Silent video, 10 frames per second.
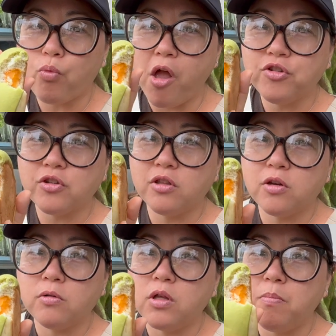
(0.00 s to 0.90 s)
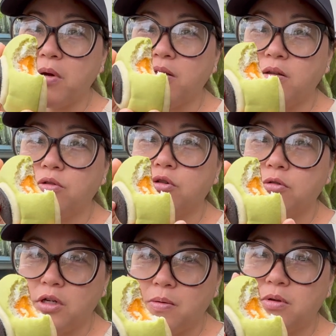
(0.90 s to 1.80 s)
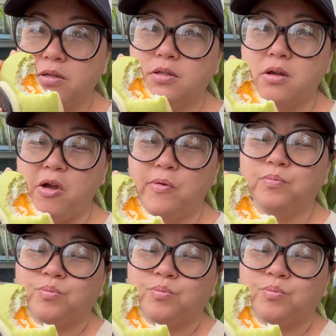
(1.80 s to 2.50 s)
It's literally melon cream inside